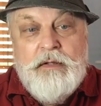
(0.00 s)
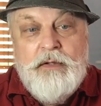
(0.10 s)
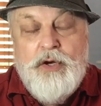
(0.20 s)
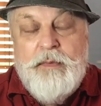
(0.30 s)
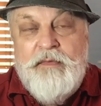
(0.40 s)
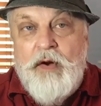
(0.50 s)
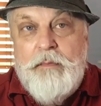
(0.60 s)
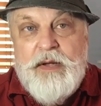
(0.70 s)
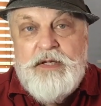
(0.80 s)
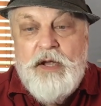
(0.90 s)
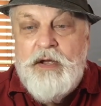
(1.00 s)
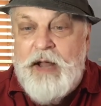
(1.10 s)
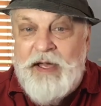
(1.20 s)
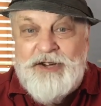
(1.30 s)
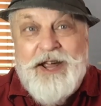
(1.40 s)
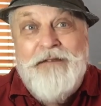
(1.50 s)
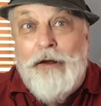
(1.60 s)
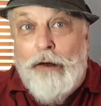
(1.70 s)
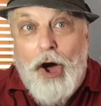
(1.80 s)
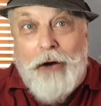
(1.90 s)
You could be very busy. You could actually have a
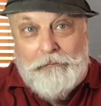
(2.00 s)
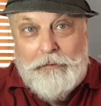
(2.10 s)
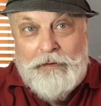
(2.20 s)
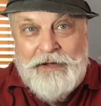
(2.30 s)
life.